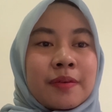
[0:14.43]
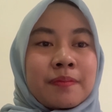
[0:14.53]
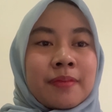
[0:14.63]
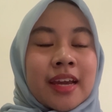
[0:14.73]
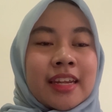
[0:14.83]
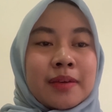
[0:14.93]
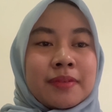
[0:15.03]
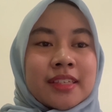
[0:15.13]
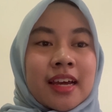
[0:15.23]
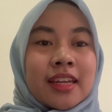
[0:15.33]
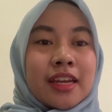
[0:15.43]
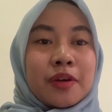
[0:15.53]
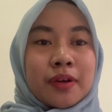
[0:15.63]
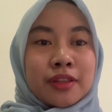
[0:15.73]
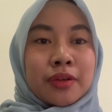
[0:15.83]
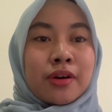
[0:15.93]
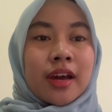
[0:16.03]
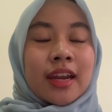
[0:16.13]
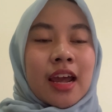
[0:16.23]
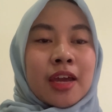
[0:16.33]
My name is Hania Dewanto
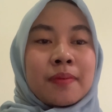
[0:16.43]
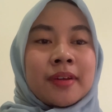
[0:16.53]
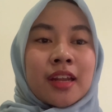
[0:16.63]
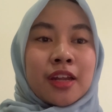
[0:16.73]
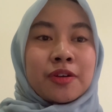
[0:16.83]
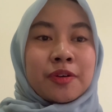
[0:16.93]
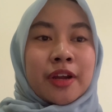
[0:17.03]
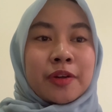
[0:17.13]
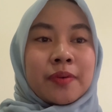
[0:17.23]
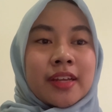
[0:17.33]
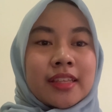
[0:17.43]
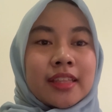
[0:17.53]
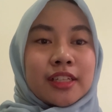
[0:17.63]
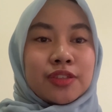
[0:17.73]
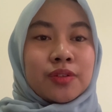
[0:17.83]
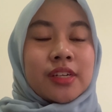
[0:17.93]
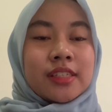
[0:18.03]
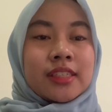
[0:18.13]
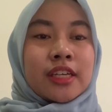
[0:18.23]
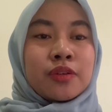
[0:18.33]
and I am an undergraduate dental
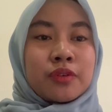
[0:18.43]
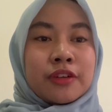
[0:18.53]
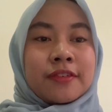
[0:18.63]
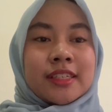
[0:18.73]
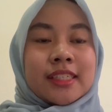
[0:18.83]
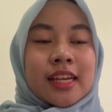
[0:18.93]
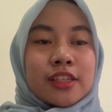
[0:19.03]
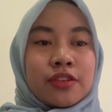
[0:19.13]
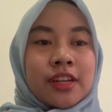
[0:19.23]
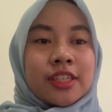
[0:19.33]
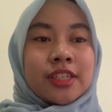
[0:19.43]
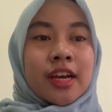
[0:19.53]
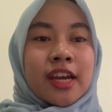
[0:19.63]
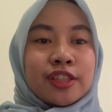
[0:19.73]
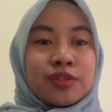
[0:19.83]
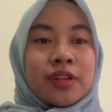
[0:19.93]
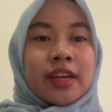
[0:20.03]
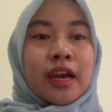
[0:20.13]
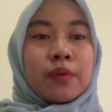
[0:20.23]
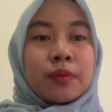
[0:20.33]
student in Universitas Indonesia, and
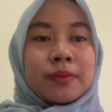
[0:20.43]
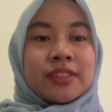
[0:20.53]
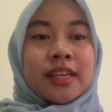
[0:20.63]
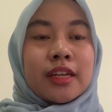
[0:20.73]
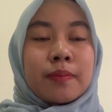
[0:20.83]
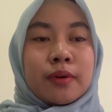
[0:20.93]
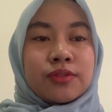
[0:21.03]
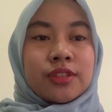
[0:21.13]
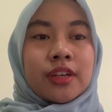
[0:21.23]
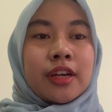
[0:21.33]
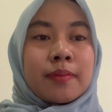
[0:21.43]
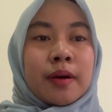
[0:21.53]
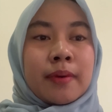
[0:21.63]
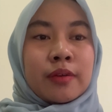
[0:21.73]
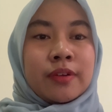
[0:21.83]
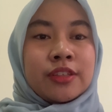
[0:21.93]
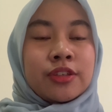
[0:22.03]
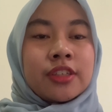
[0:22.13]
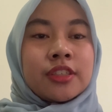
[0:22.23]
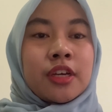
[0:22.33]
today I will present a poster about my
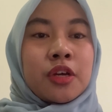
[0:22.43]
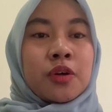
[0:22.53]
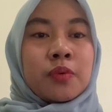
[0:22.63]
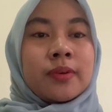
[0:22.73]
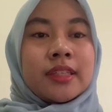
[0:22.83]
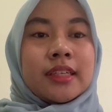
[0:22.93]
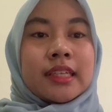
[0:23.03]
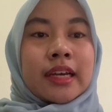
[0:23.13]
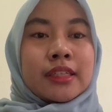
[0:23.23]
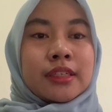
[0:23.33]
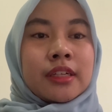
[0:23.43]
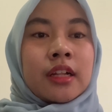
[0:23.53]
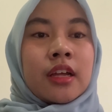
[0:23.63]
research with the title